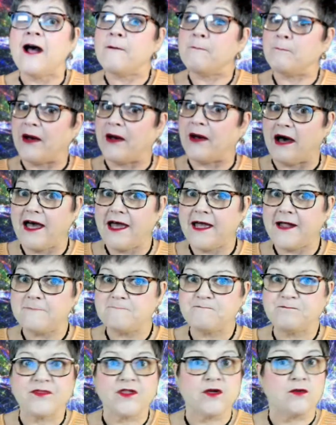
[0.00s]
But
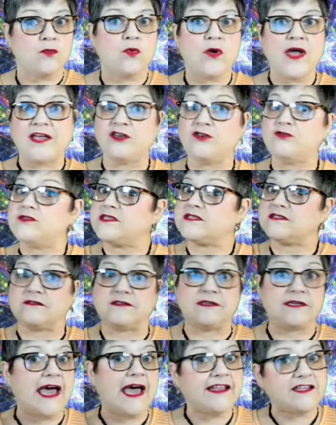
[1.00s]
when you
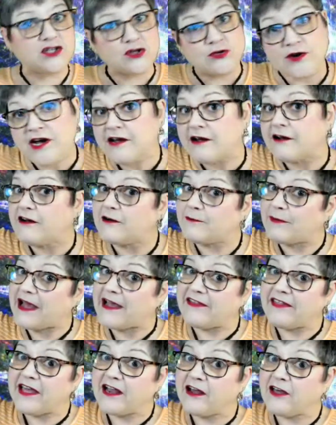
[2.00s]
get triggered by
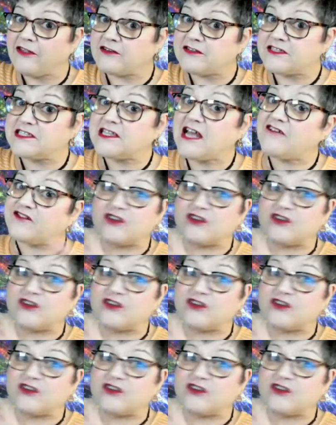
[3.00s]
that other stuff,